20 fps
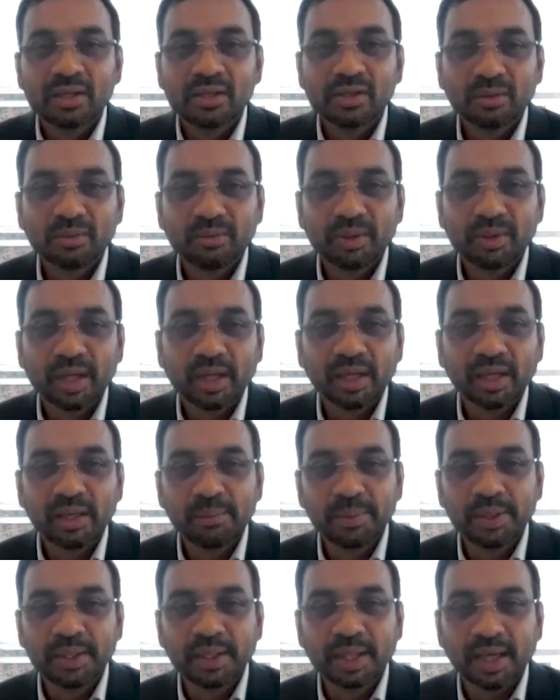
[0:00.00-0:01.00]
So we are
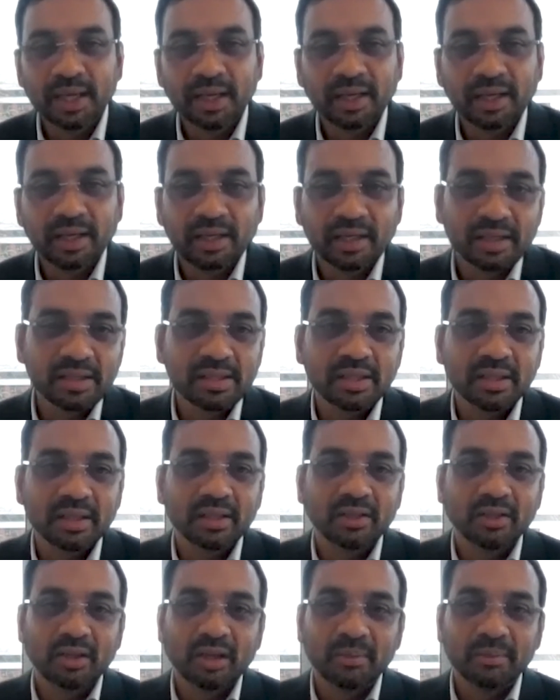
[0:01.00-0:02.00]
keeping the
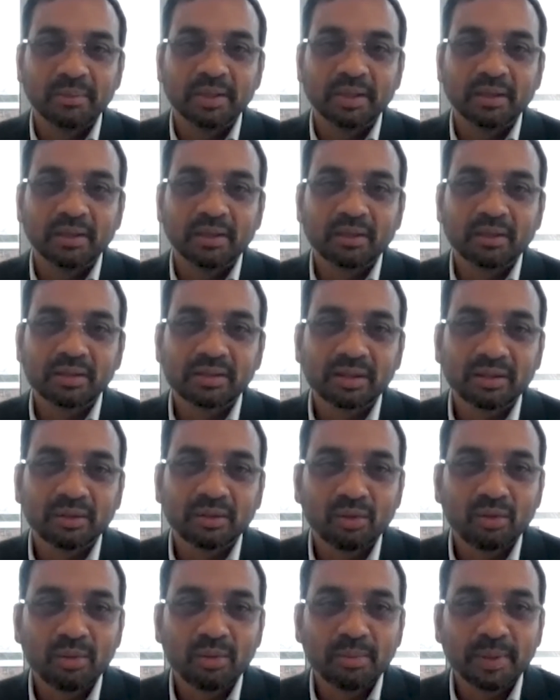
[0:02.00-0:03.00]
architecture common across the
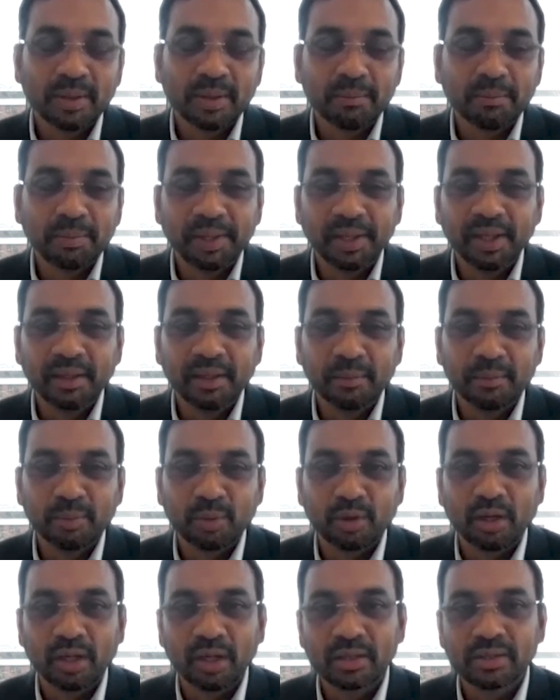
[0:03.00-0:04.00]
globe and building
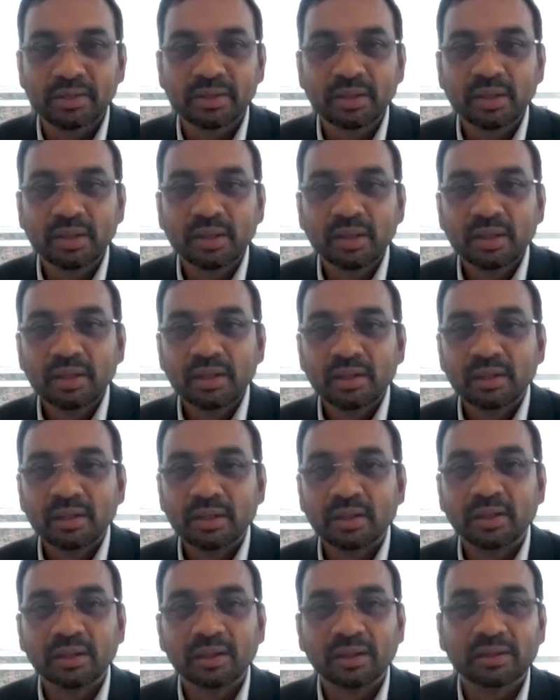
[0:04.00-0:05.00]
products
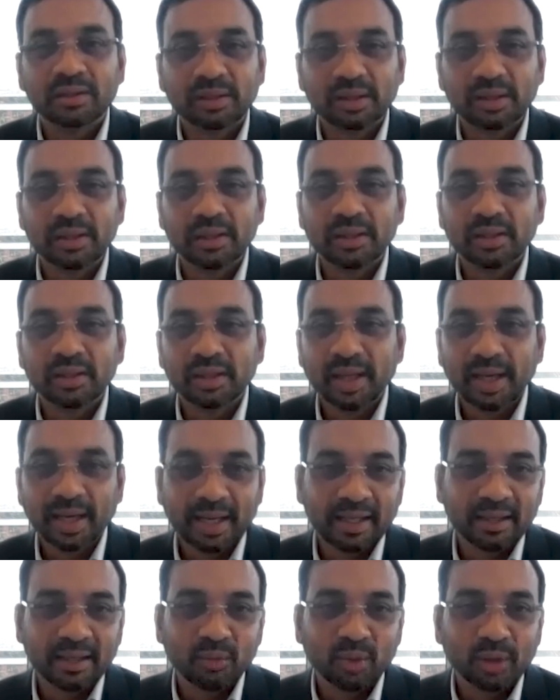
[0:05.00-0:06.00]
or the
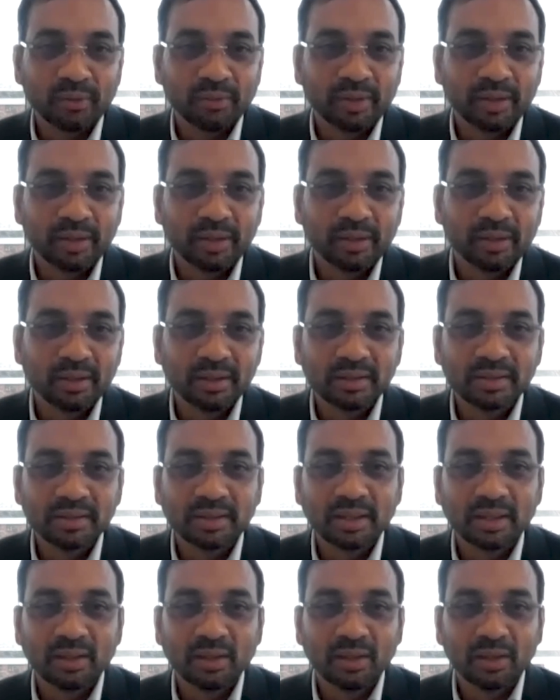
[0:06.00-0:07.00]
hat, what we call as
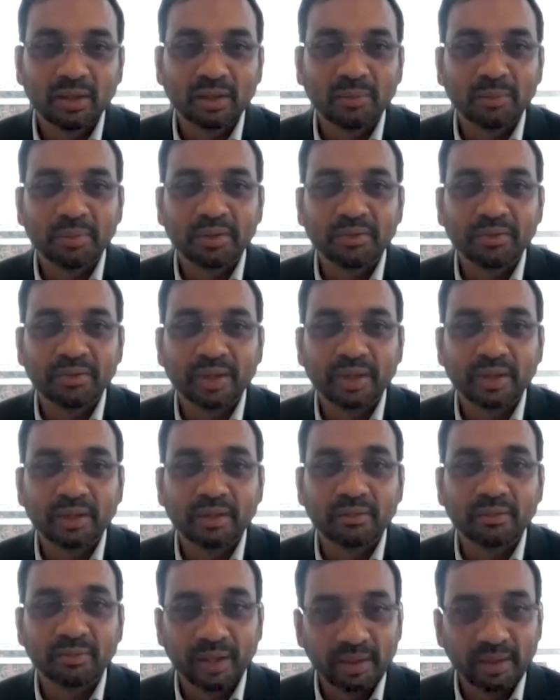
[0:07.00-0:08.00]
on top of it,
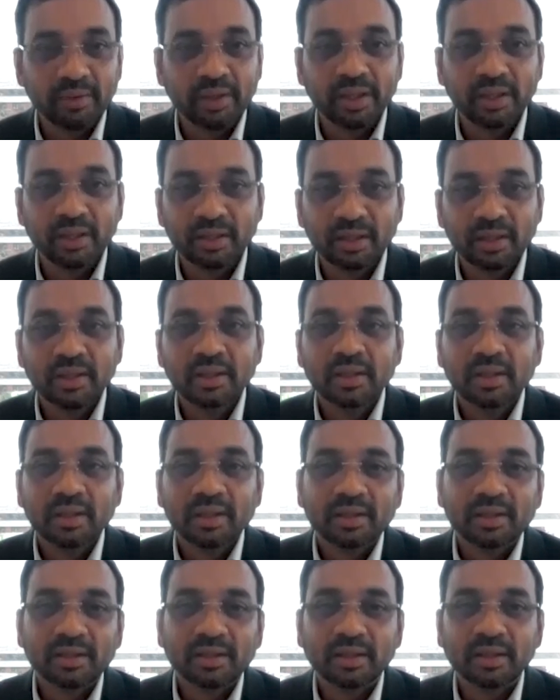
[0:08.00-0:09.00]
very, very
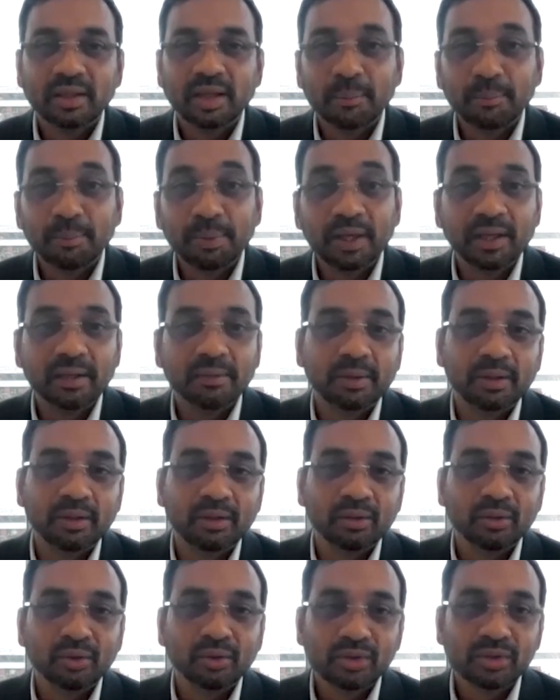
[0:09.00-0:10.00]
applicable
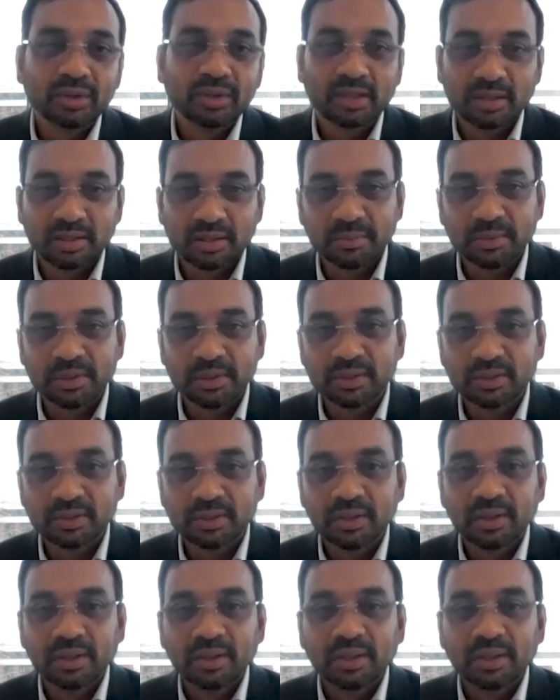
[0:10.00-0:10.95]
to those customers.